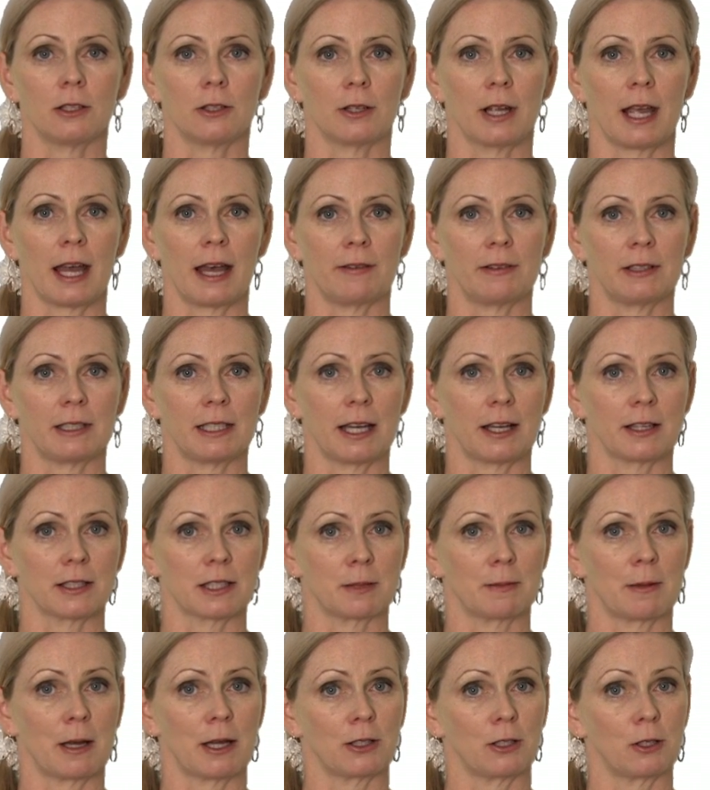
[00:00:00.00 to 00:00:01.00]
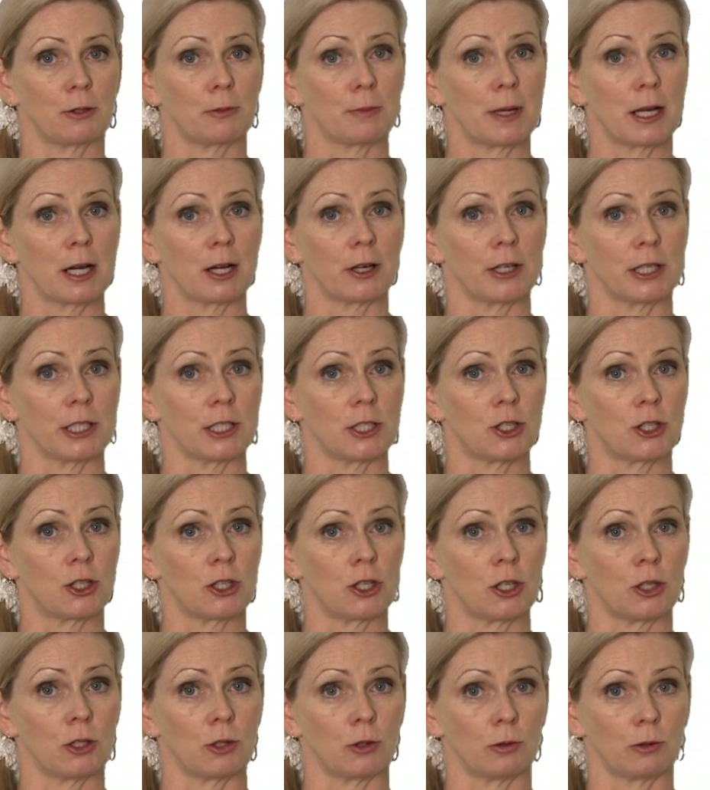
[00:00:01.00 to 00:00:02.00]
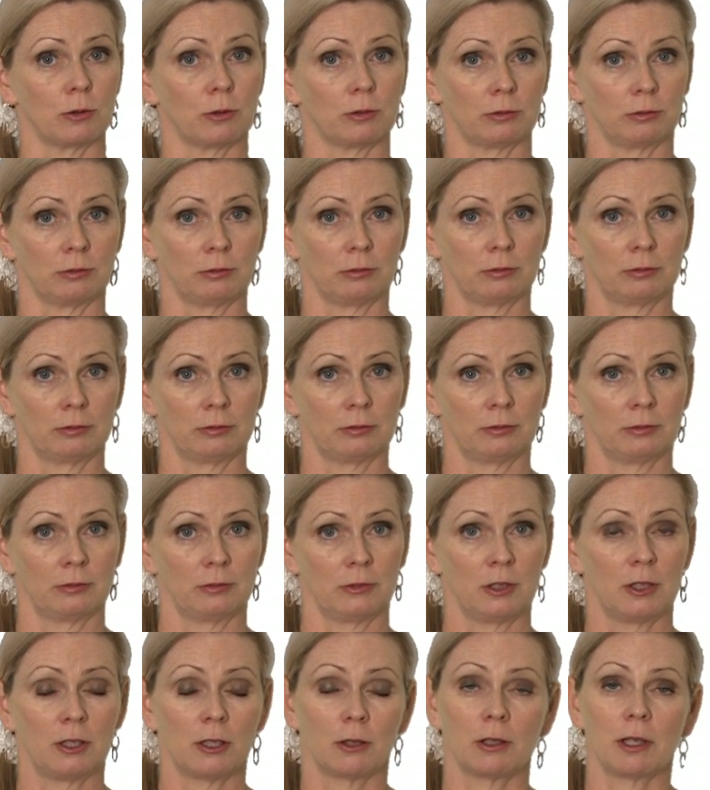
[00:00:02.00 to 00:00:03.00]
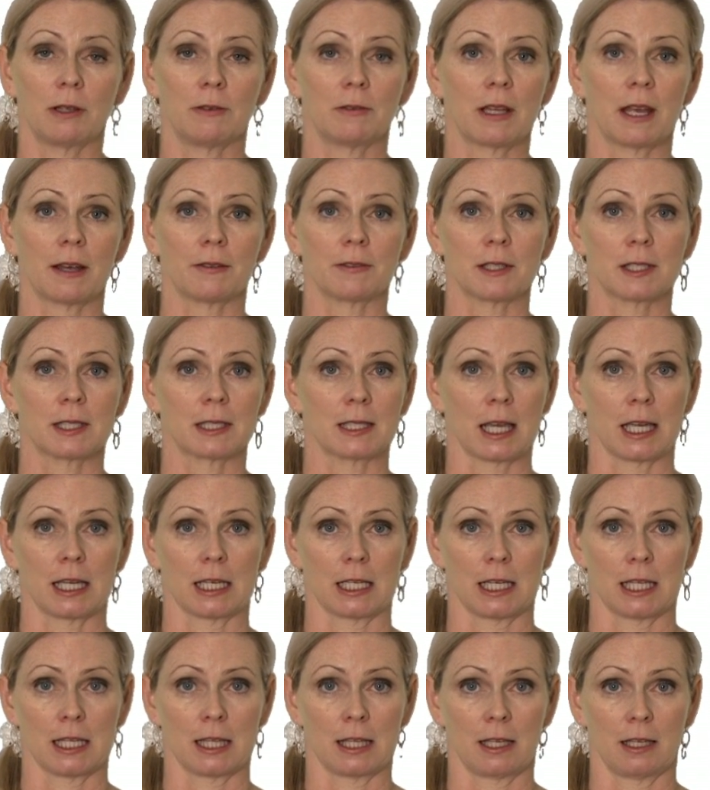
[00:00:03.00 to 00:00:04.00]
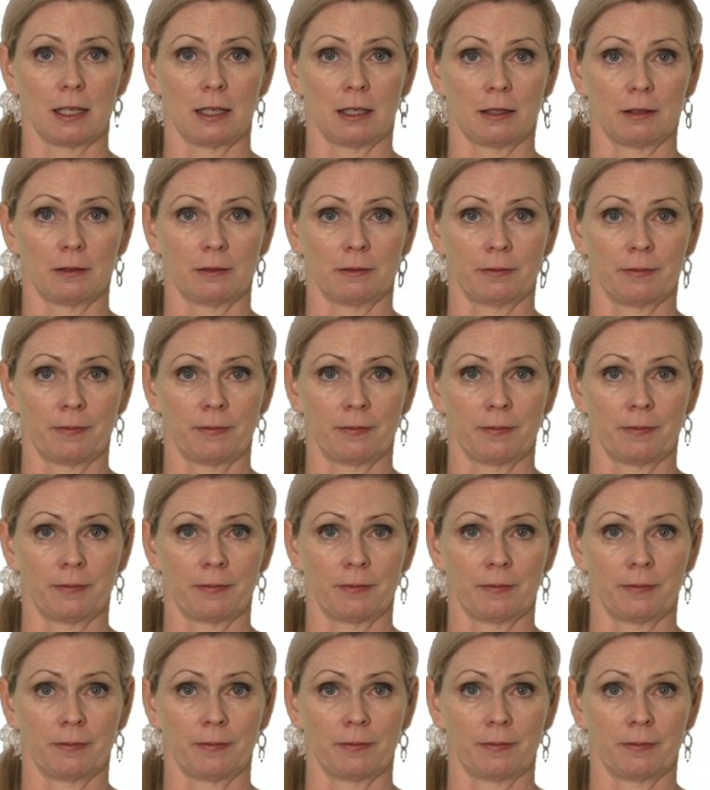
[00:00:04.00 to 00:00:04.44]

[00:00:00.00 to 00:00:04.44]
you're having doubts about your marriage too. You don't even have to say anything.